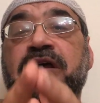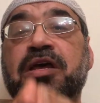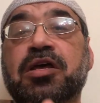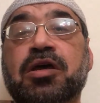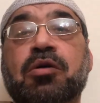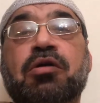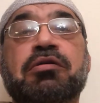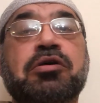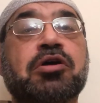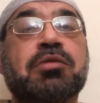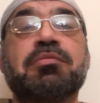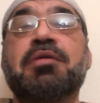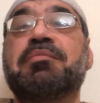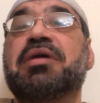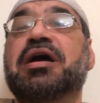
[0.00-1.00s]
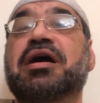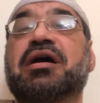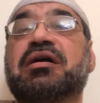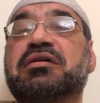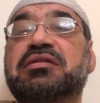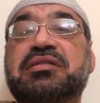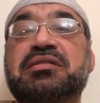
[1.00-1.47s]
You
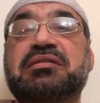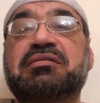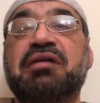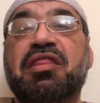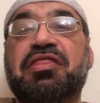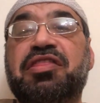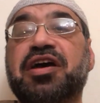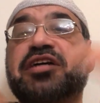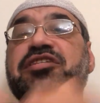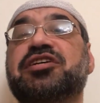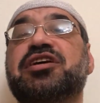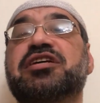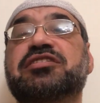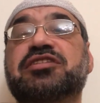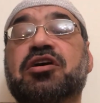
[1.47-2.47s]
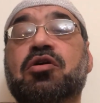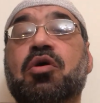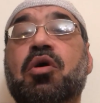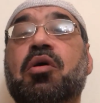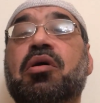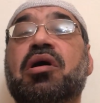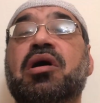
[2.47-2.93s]
remember 30 years
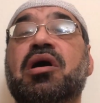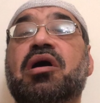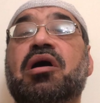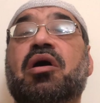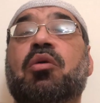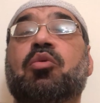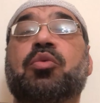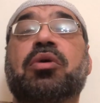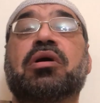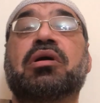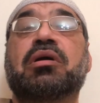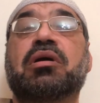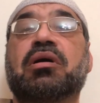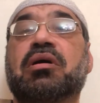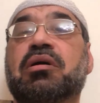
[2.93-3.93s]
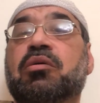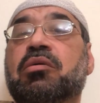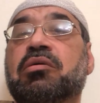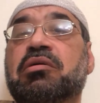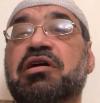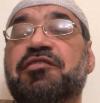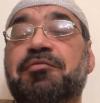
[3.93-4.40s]
ago,
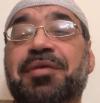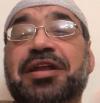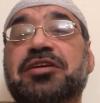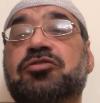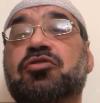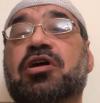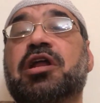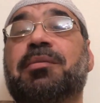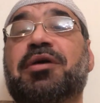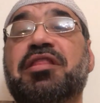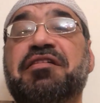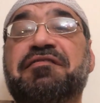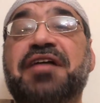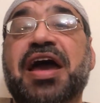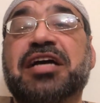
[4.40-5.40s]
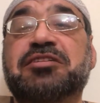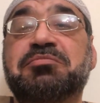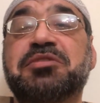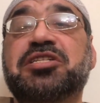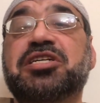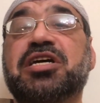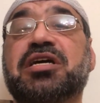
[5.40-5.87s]
everybody's talking about the fax
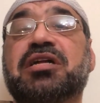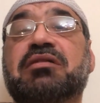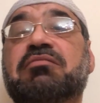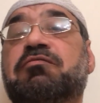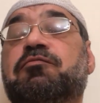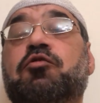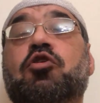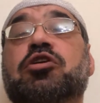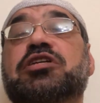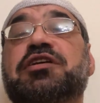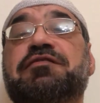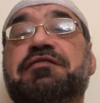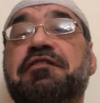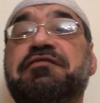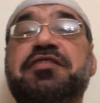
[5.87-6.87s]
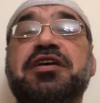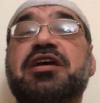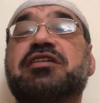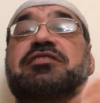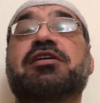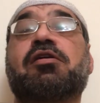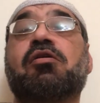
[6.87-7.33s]
machine. 40, 50
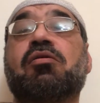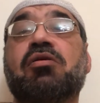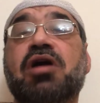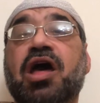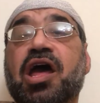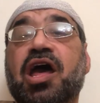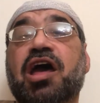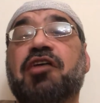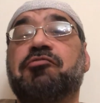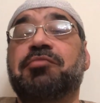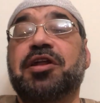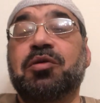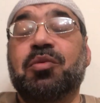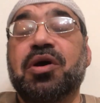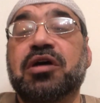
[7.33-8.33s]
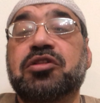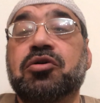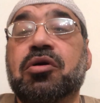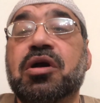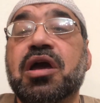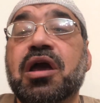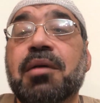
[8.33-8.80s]
years ago, everybody were
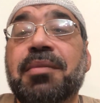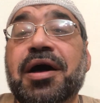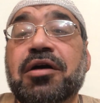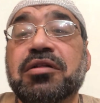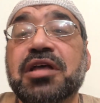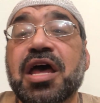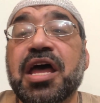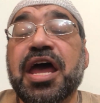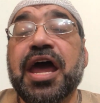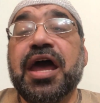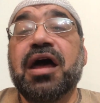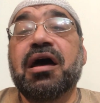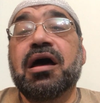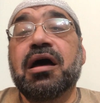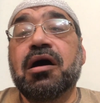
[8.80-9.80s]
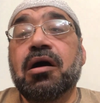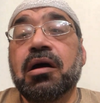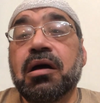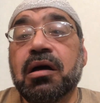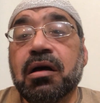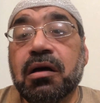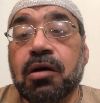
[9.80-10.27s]
talking about
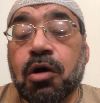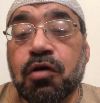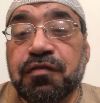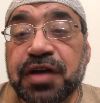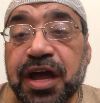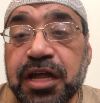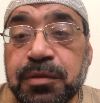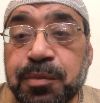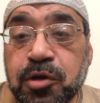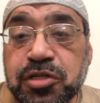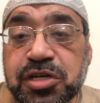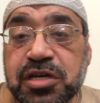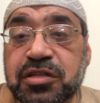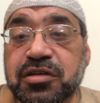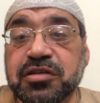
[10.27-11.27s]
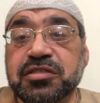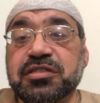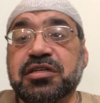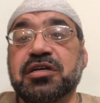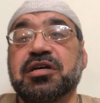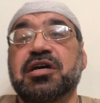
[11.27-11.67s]
overhead projectors.